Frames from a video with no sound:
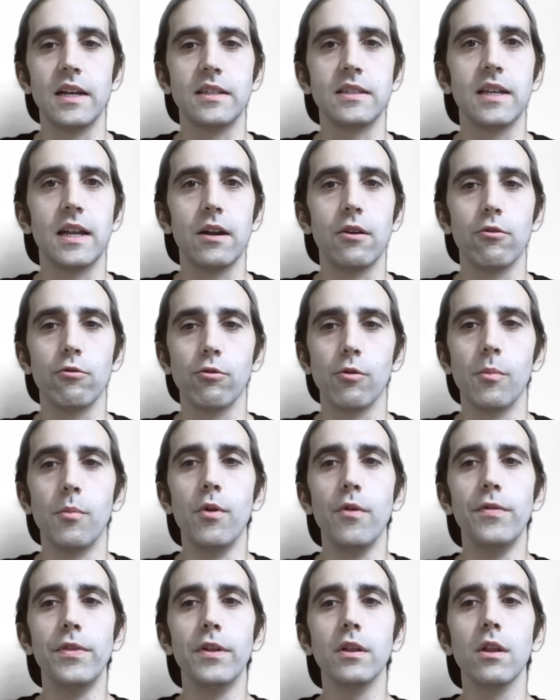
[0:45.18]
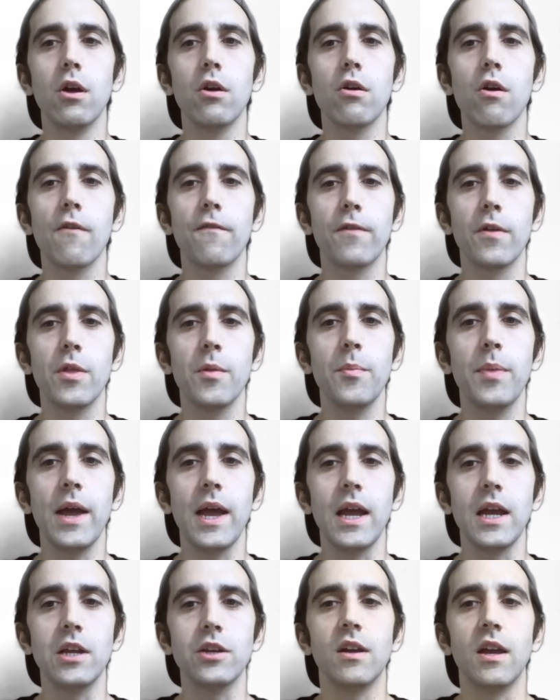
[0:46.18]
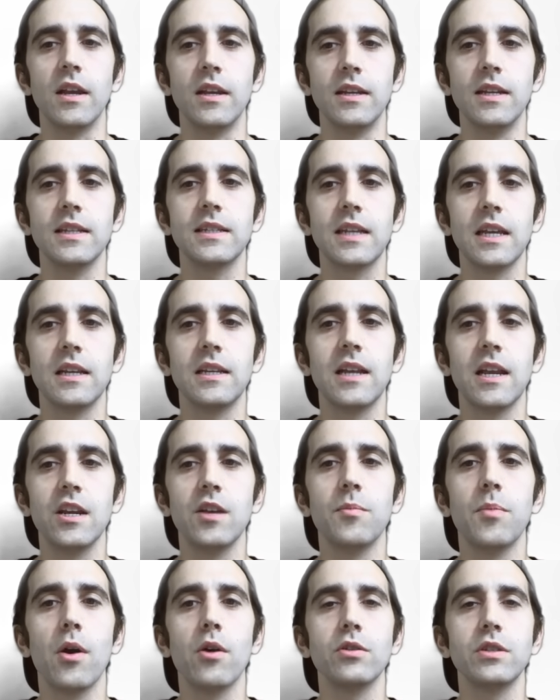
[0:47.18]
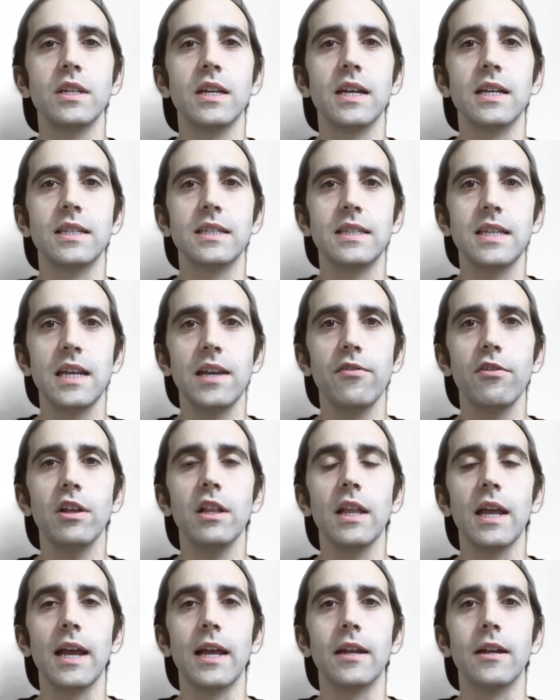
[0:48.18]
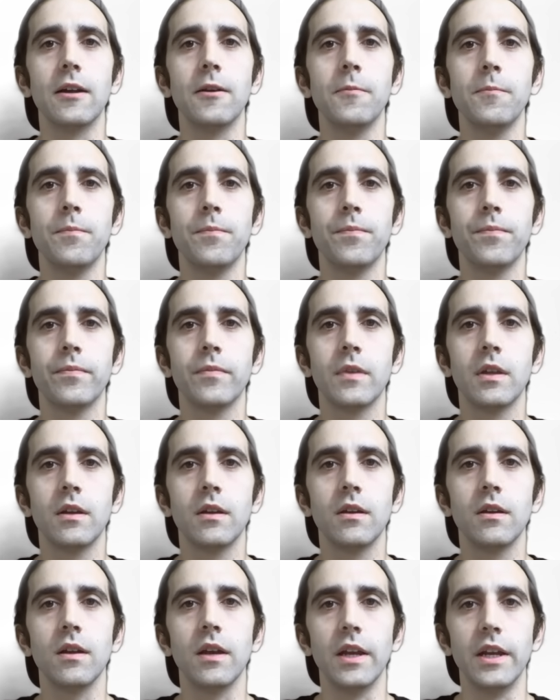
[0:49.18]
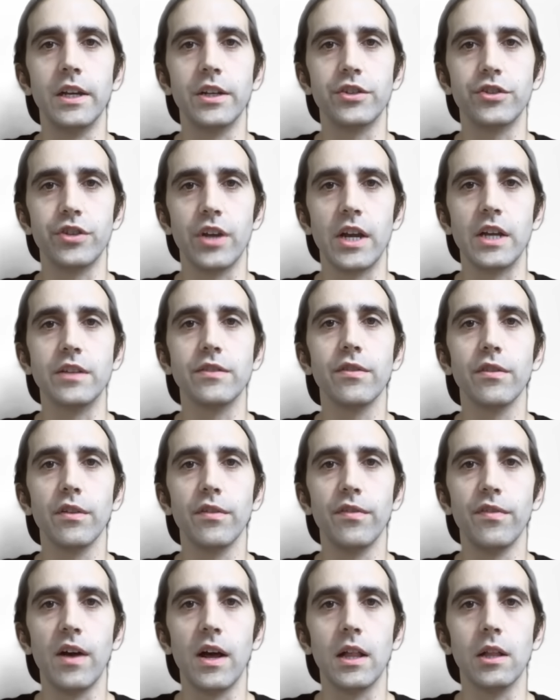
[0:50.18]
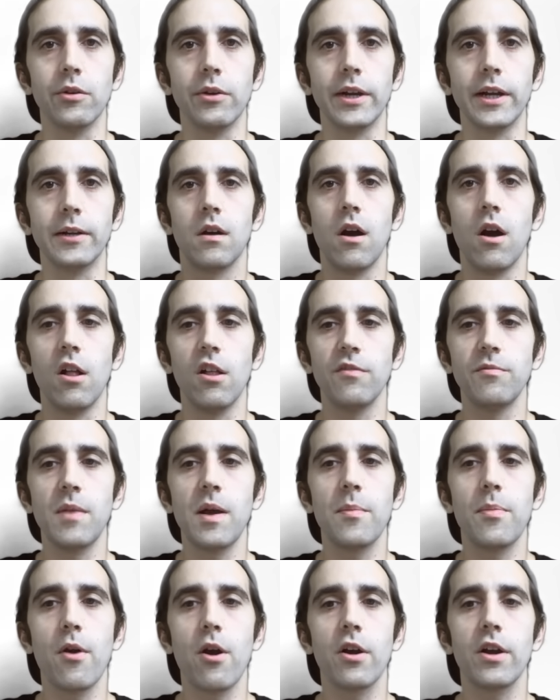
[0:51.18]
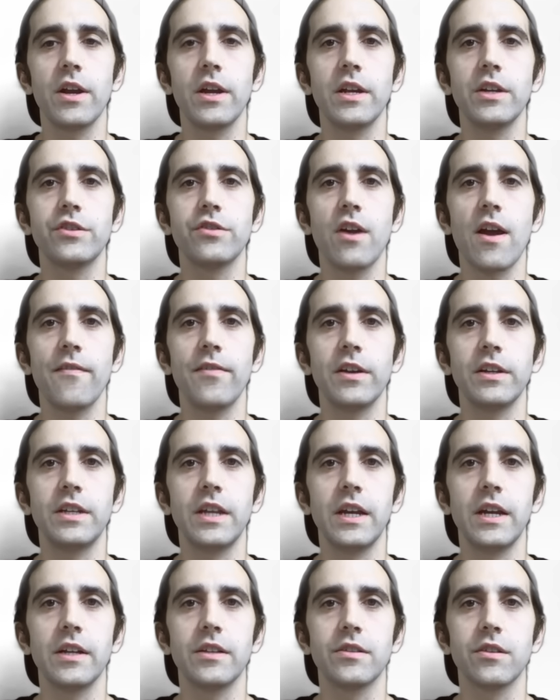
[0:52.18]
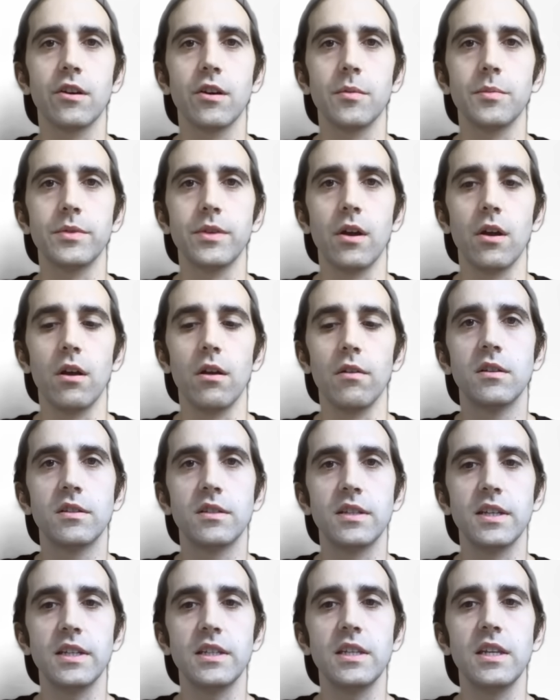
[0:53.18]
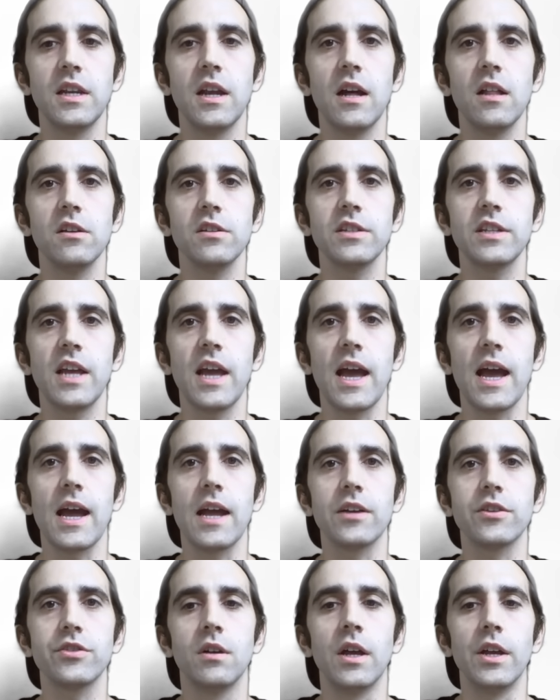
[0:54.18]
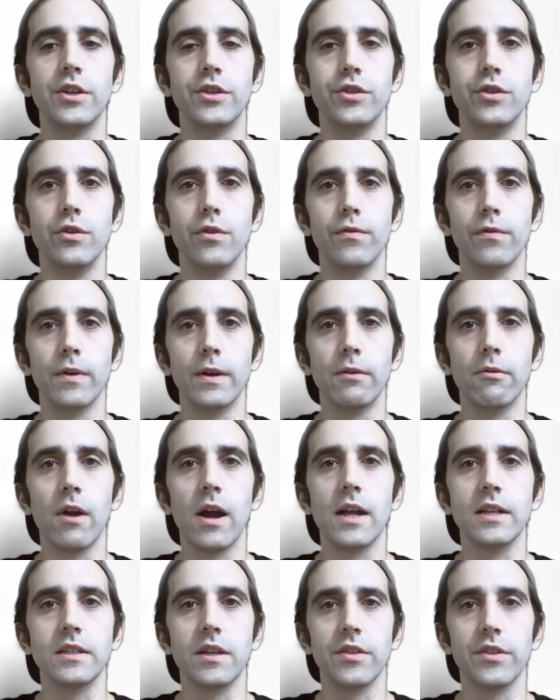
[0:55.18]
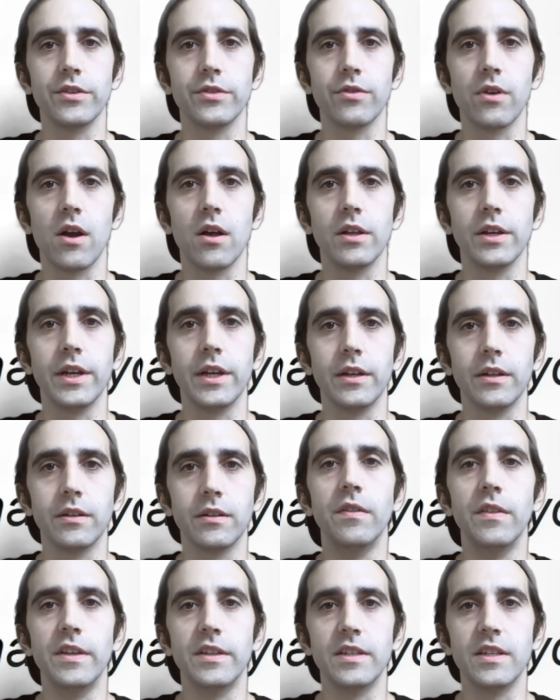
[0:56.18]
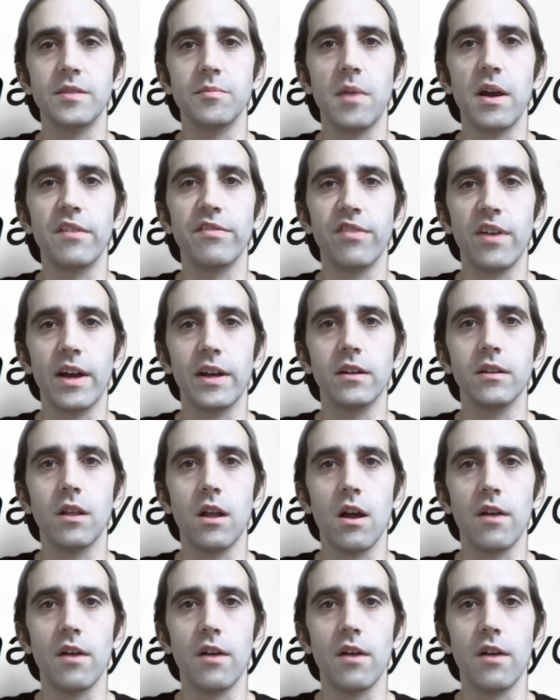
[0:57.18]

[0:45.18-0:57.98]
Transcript: I said I will remove the logo from the page and discontinue posting as City of Atlanta in exchange for the following: all of my parking and traffic tickets are absolved, $60 cash, and 2 free rides on the trolley. This is my final